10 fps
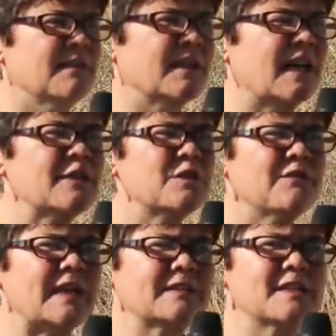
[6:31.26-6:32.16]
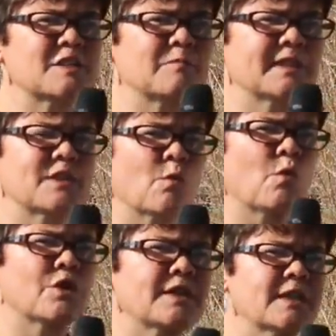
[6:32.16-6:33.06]
The Coyote Valley is a place
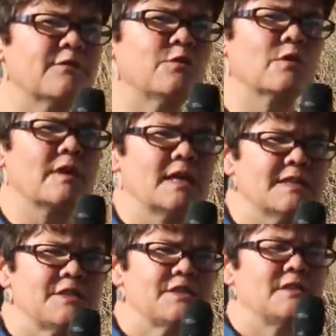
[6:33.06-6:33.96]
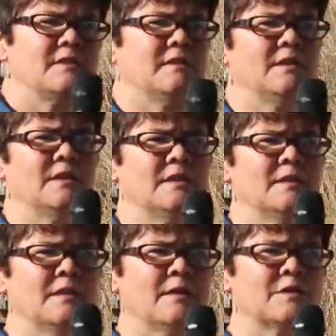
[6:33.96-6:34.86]
working for us
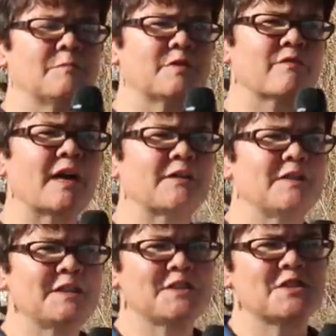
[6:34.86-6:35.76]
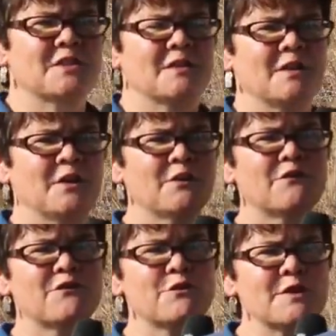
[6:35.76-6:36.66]
to provide these
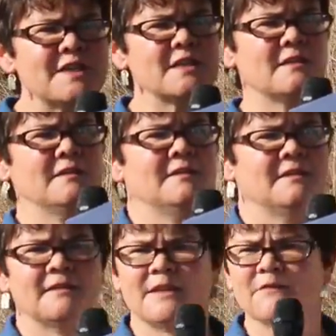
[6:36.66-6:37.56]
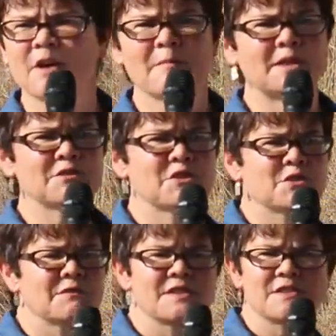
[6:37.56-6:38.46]
free environmental
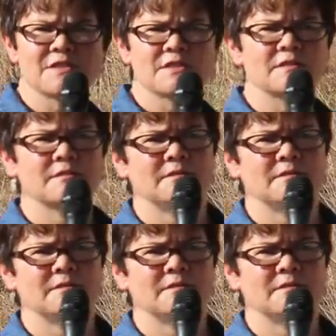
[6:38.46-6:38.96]
services.